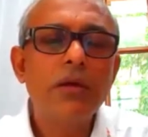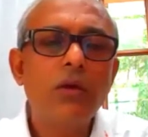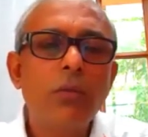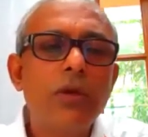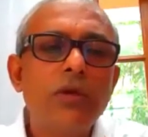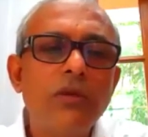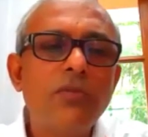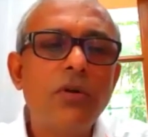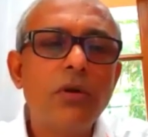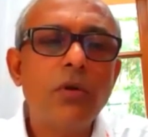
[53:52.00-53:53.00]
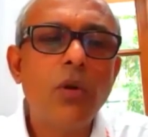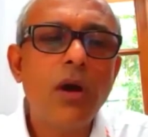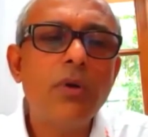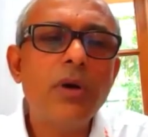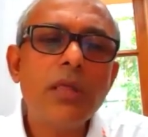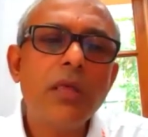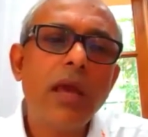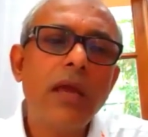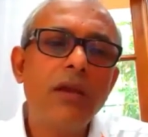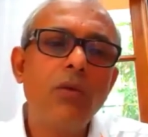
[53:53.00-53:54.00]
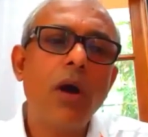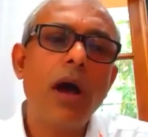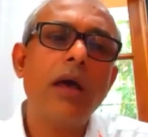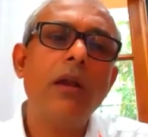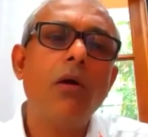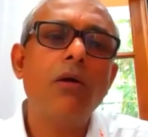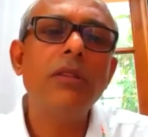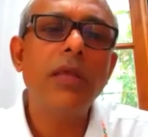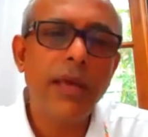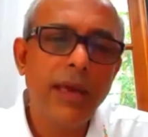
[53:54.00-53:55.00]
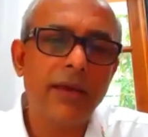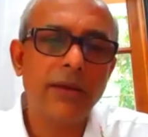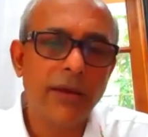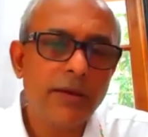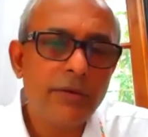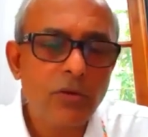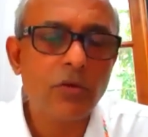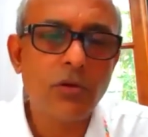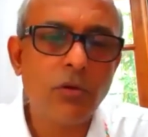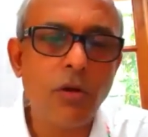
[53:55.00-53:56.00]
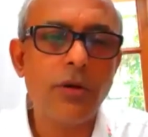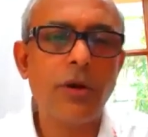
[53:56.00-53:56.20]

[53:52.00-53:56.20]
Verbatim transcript: your machine for two hours and you are on the air, so to call.